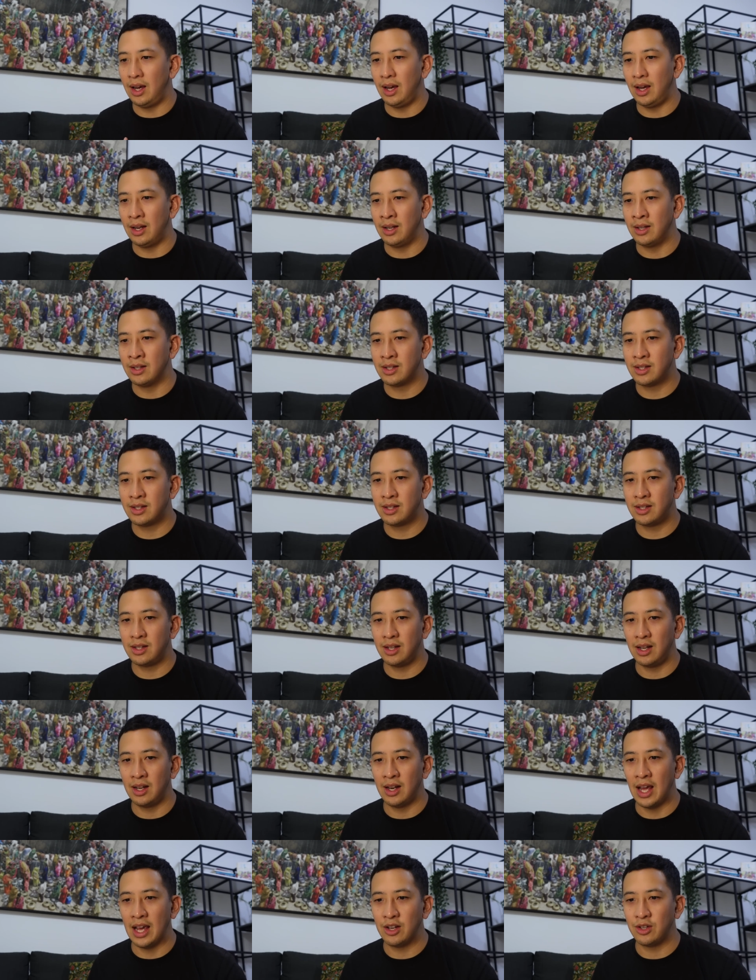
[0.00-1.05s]
in
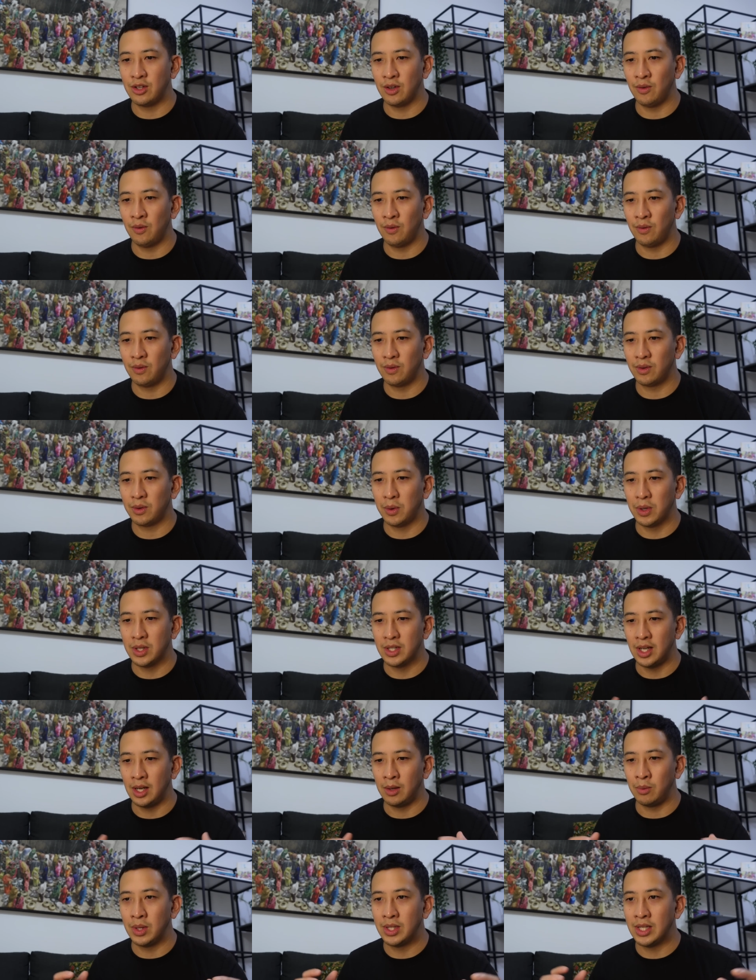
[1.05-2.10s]
in Asian
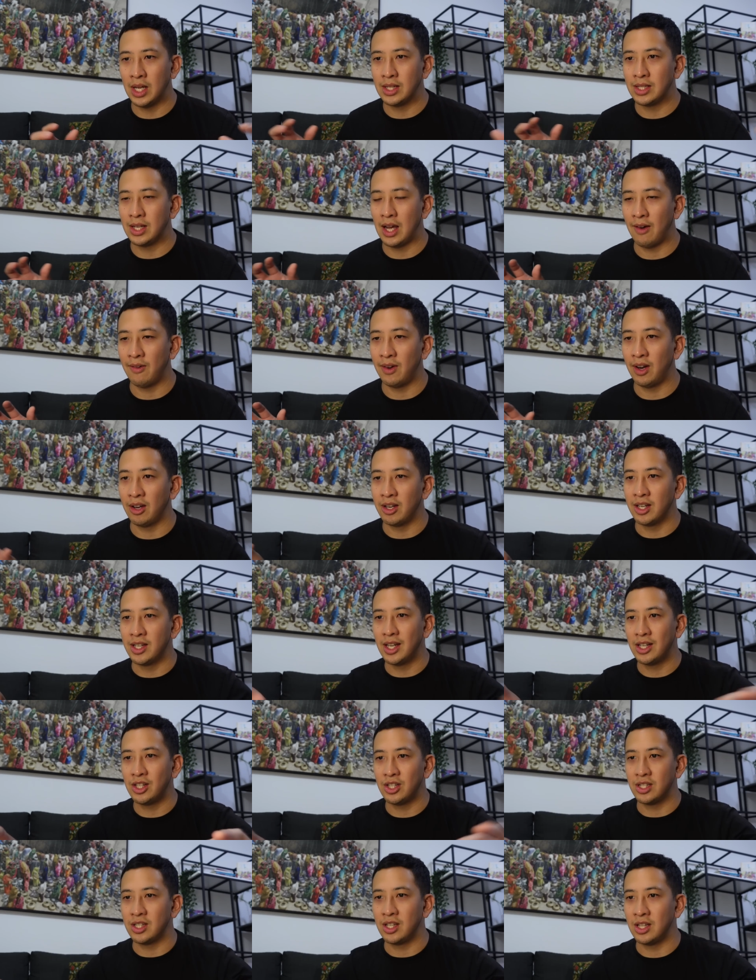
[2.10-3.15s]
cuisine, we tend to have a load of
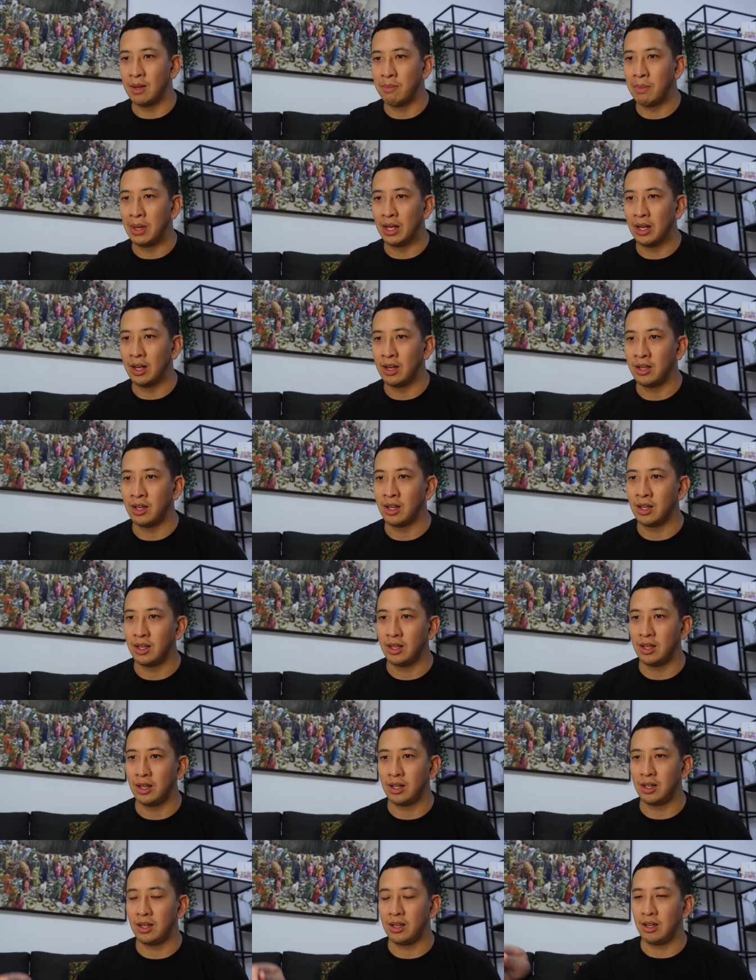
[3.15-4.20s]
dishes in the middle, and you,
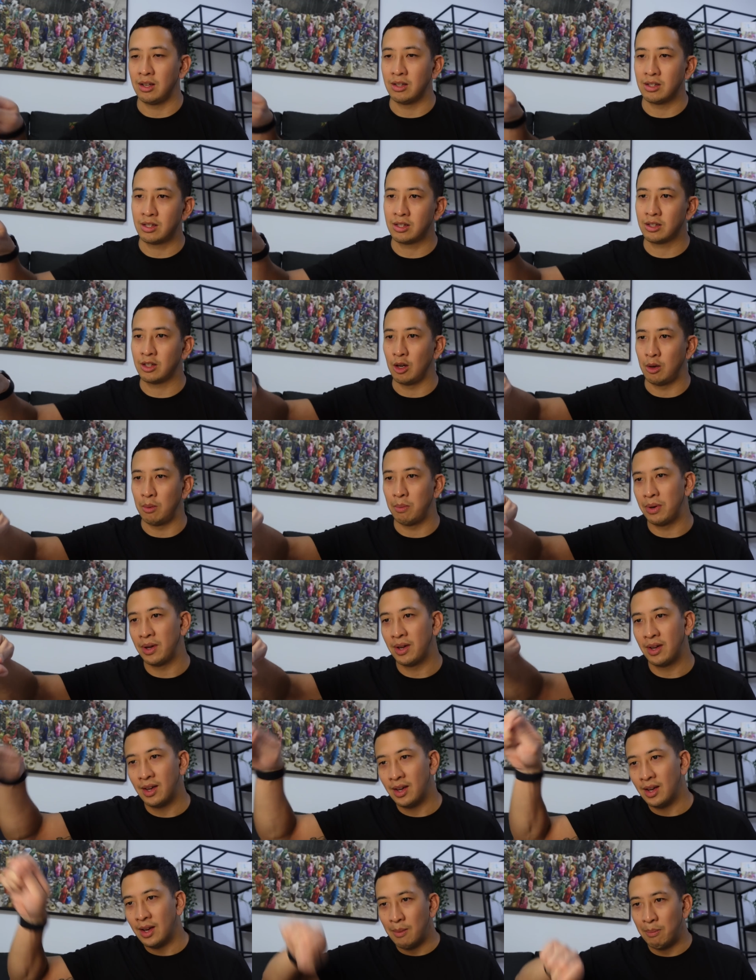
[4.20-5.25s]
you, you scoop,
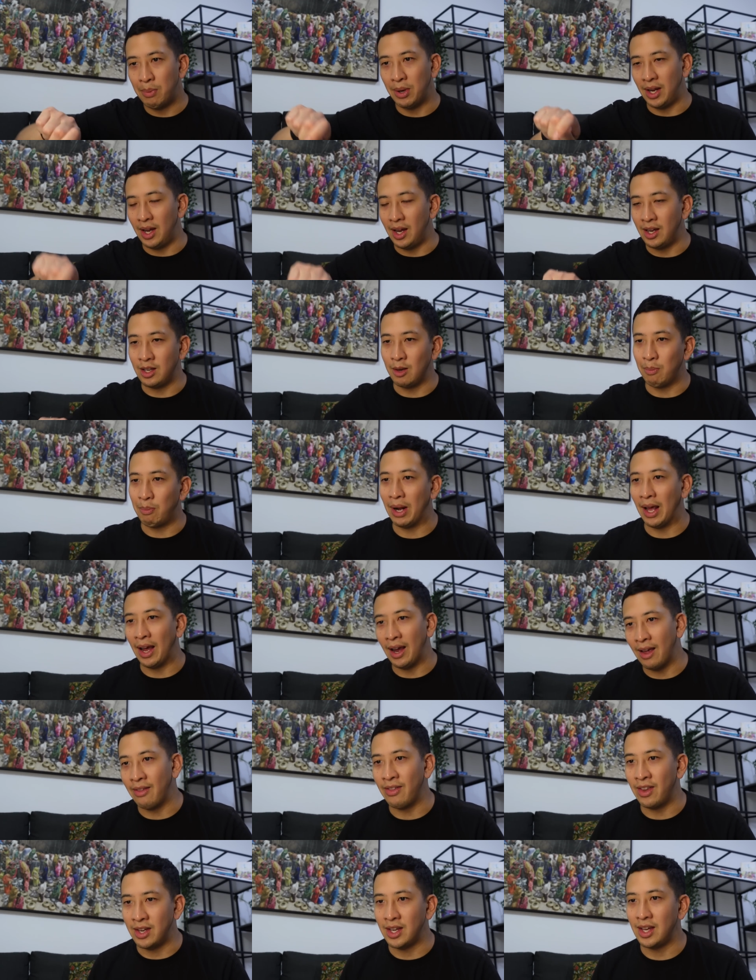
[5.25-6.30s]
put it in your plate,
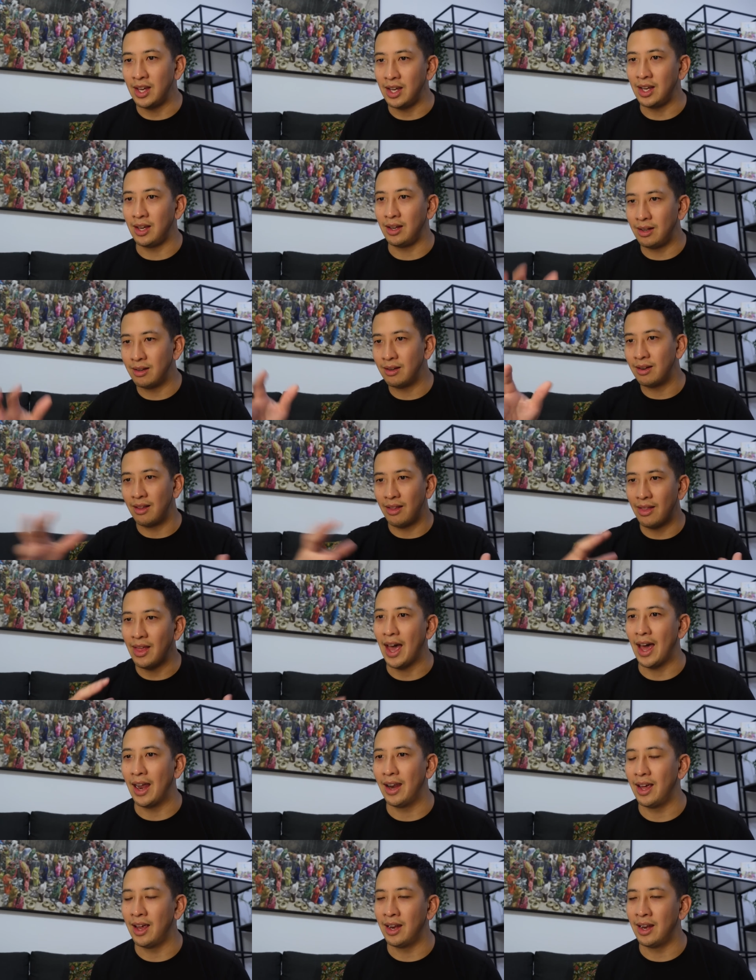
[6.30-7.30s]
and then you eat that.